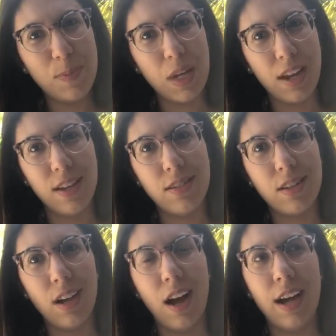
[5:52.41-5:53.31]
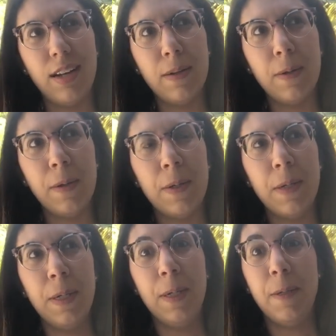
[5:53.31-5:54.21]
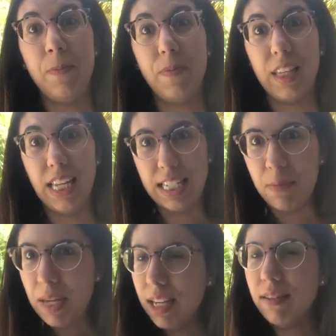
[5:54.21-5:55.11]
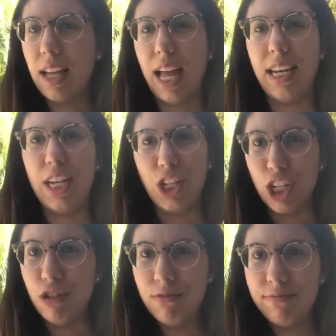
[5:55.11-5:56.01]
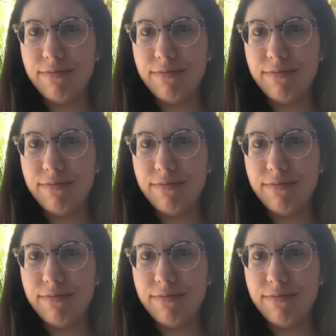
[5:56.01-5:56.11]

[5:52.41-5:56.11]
because God is in me and in you.